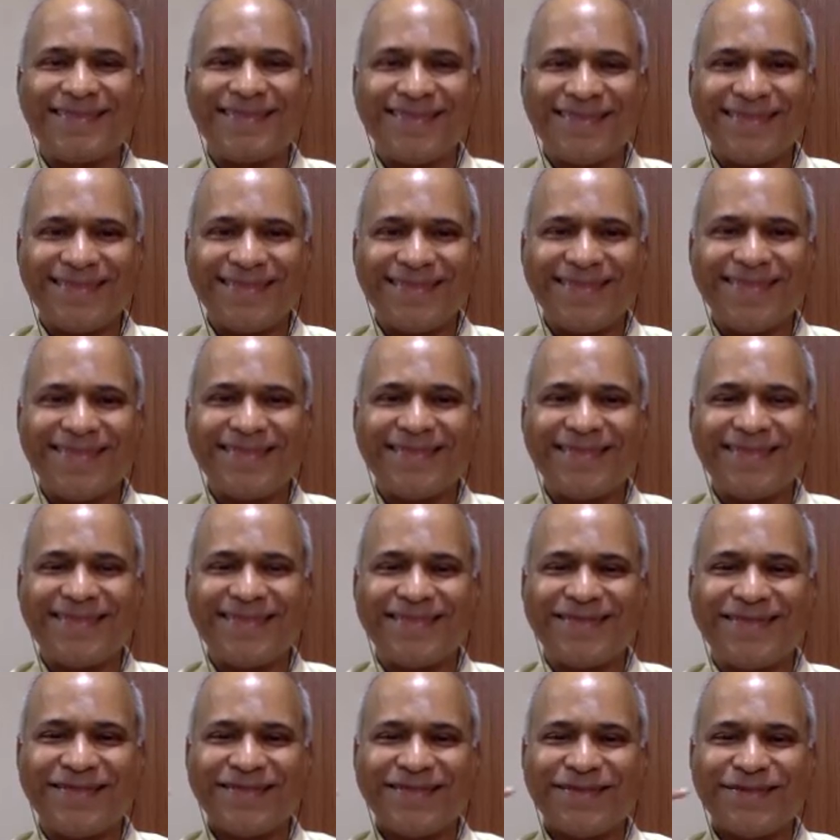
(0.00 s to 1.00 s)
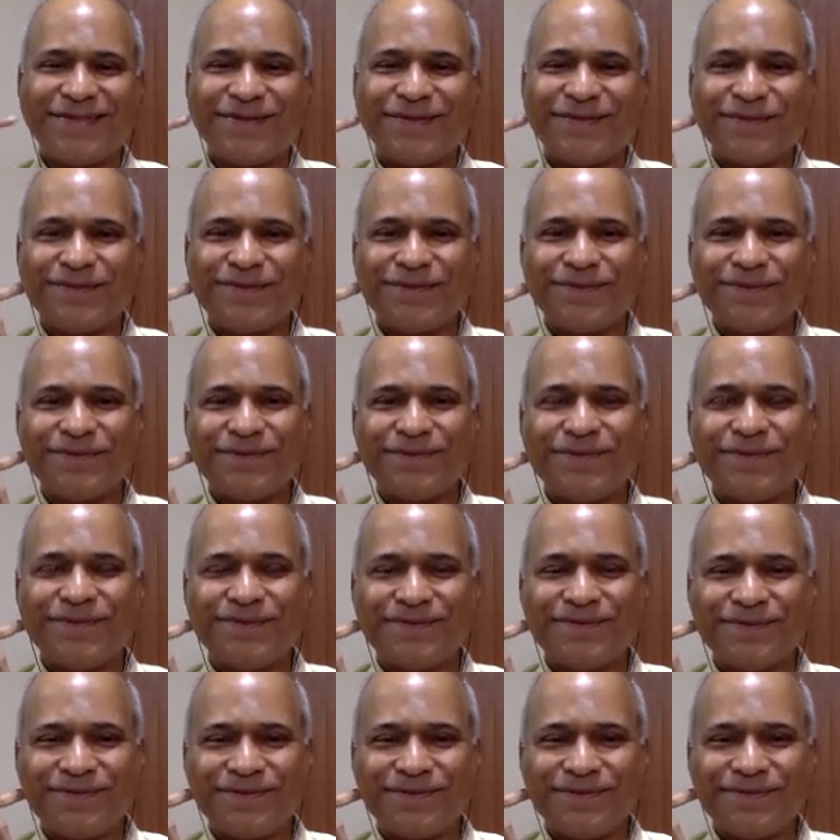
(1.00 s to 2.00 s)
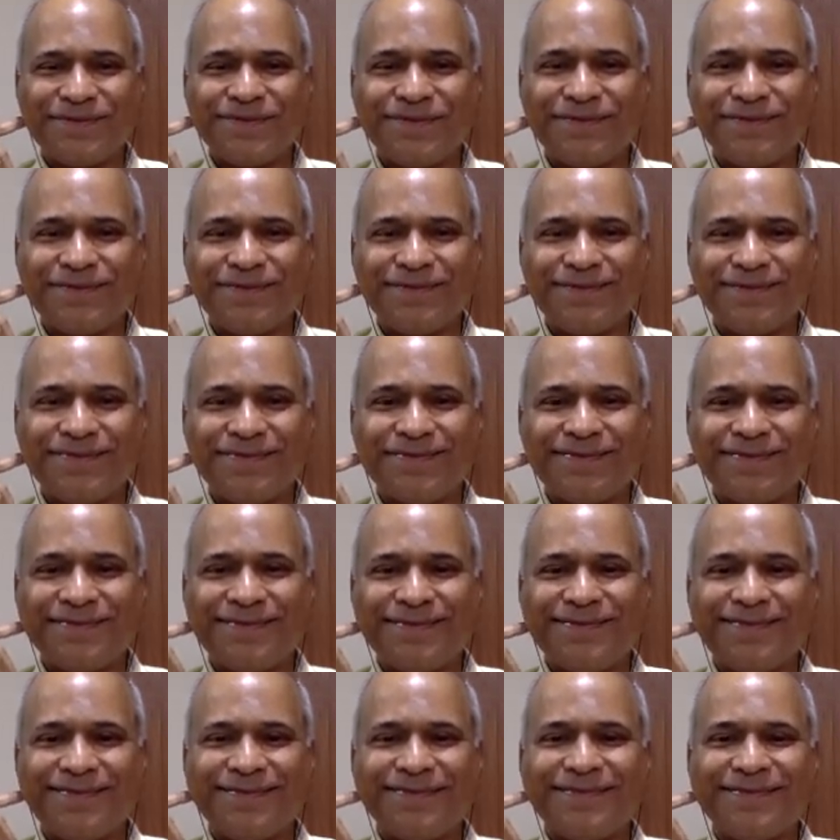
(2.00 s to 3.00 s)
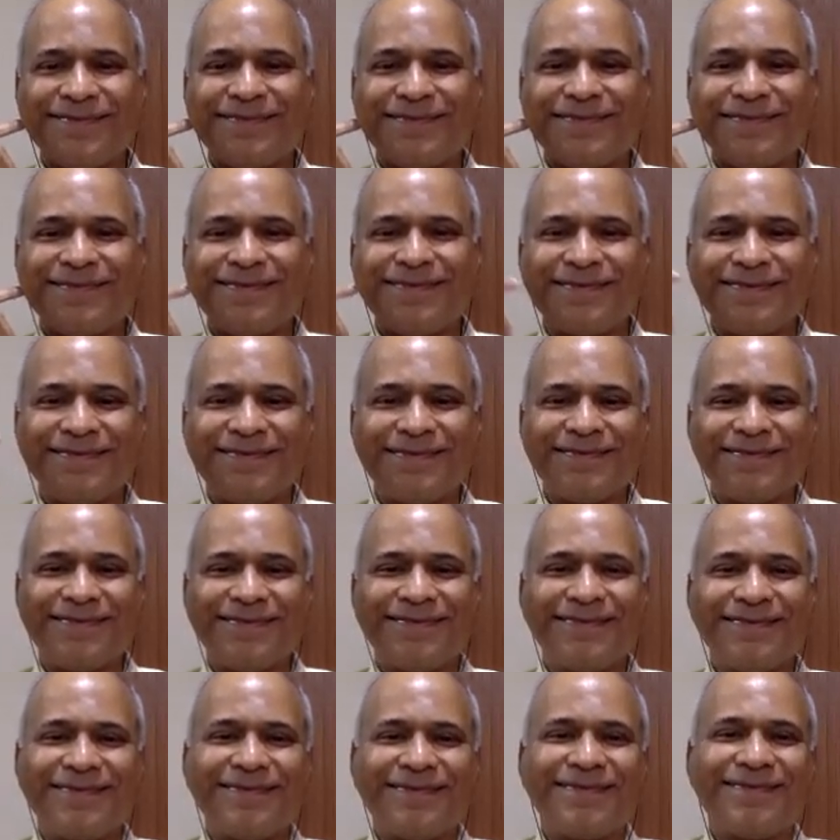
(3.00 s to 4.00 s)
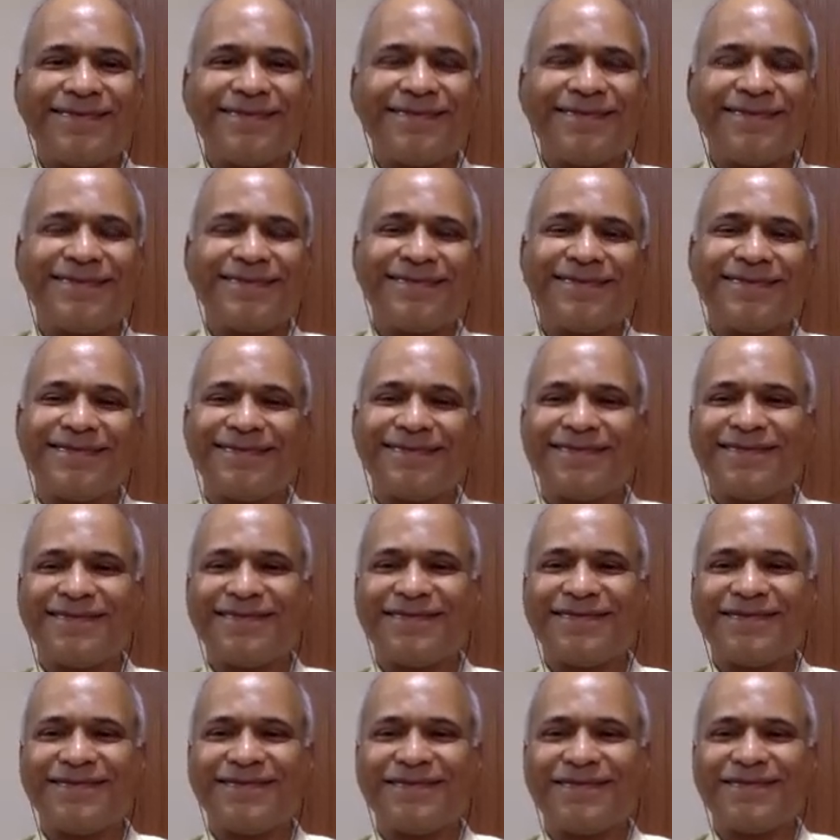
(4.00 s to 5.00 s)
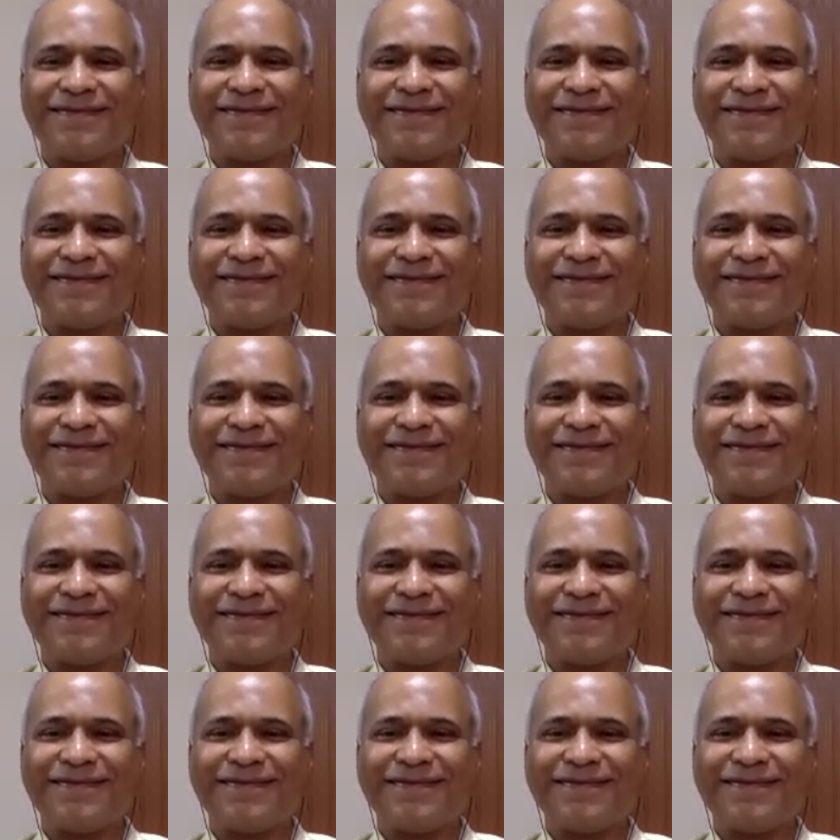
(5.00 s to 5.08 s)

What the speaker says: The person shown says nothing.